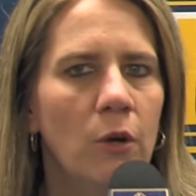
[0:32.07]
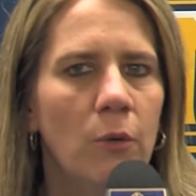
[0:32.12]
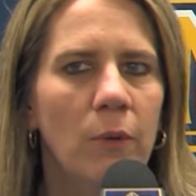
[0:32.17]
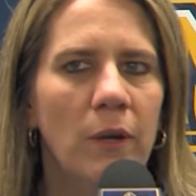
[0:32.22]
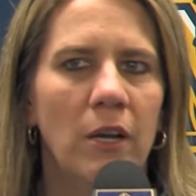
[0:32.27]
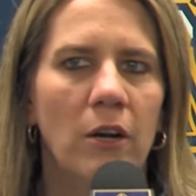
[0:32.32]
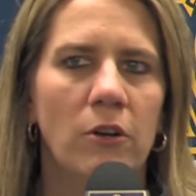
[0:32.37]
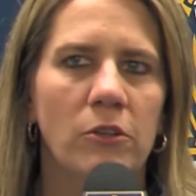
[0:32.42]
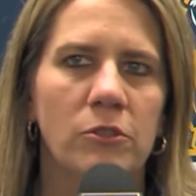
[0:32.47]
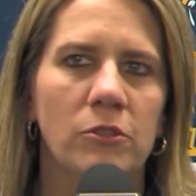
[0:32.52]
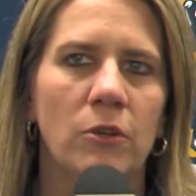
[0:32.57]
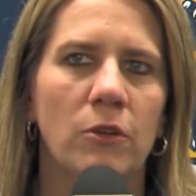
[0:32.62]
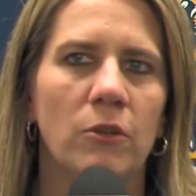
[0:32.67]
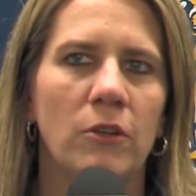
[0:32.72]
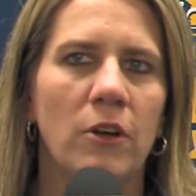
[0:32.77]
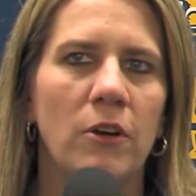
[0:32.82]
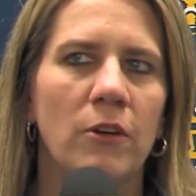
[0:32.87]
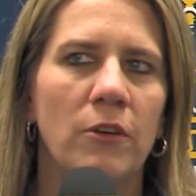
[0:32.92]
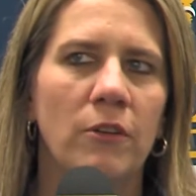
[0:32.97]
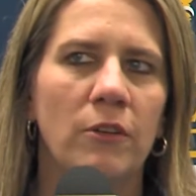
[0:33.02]
We also
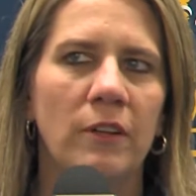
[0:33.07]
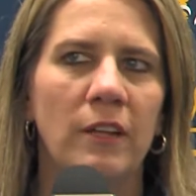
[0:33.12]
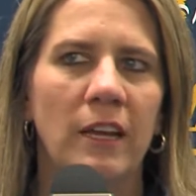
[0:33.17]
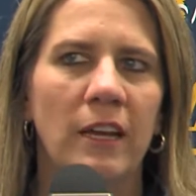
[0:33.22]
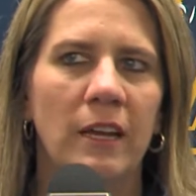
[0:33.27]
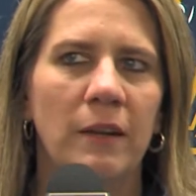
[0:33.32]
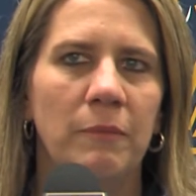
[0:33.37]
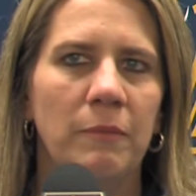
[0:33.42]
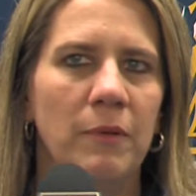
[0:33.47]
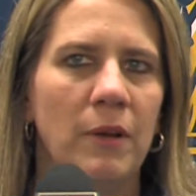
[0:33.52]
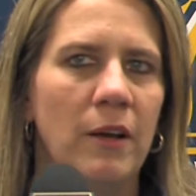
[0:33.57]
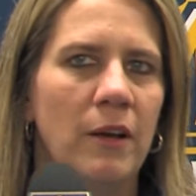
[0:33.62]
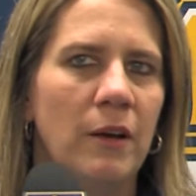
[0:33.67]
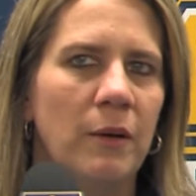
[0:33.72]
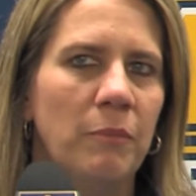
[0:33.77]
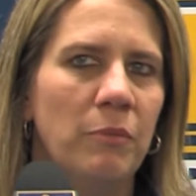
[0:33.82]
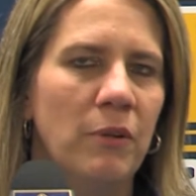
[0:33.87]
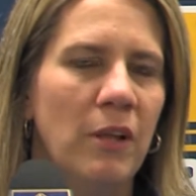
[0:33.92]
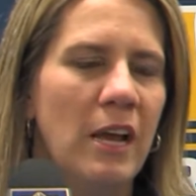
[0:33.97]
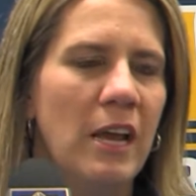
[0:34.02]
learned
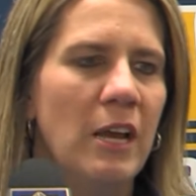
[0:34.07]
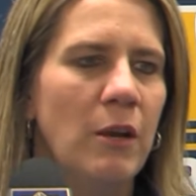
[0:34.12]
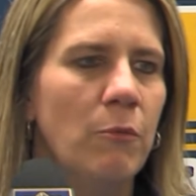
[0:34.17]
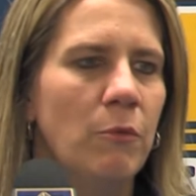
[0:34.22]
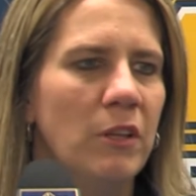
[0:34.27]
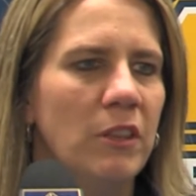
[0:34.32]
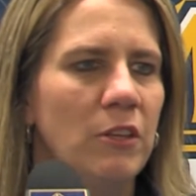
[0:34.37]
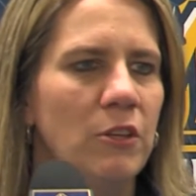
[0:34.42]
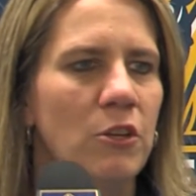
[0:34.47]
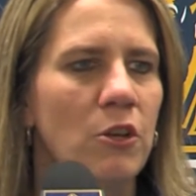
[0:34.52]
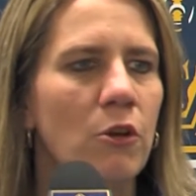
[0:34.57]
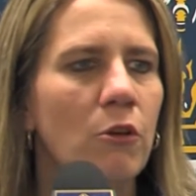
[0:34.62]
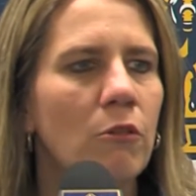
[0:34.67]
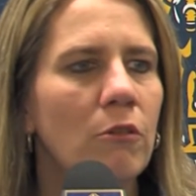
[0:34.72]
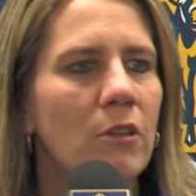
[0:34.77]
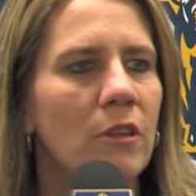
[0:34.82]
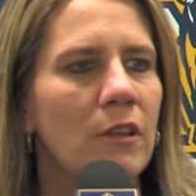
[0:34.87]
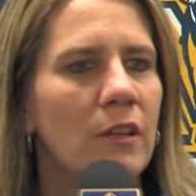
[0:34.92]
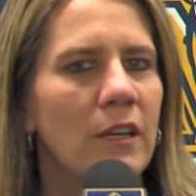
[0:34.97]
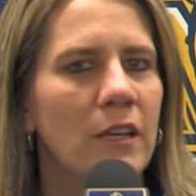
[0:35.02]
that playing with
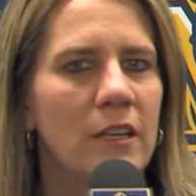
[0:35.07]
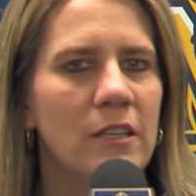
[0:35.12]
youth